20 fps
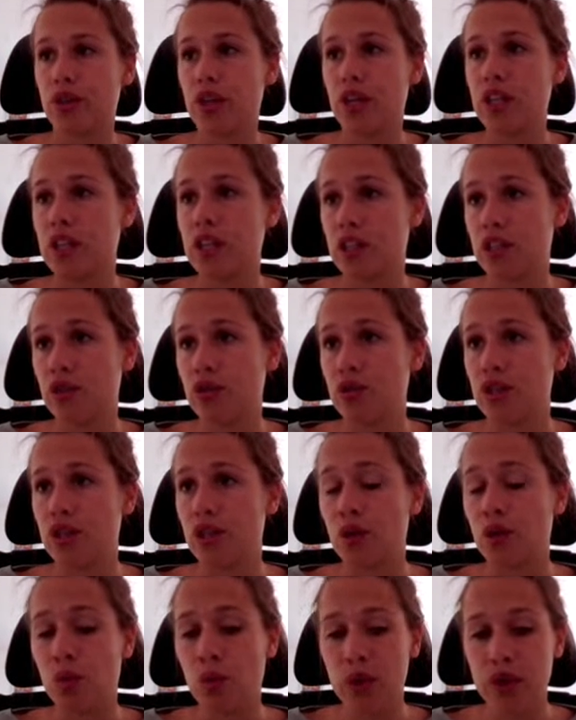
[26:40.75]
is
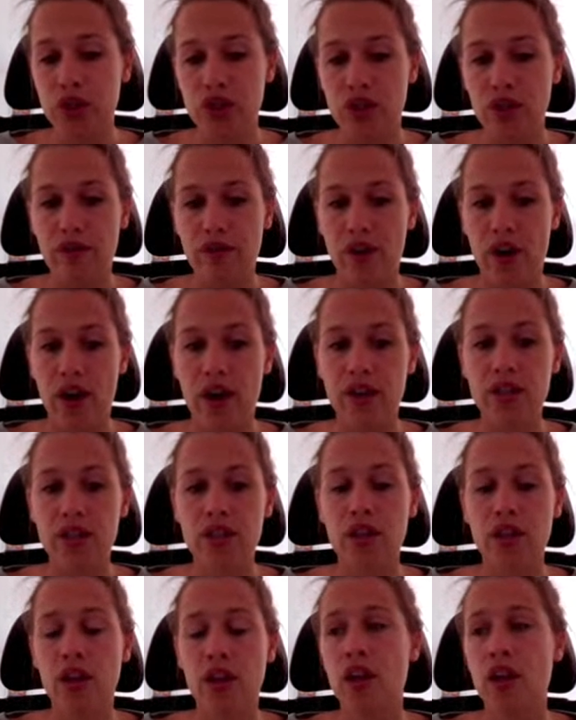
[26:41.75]
using which device.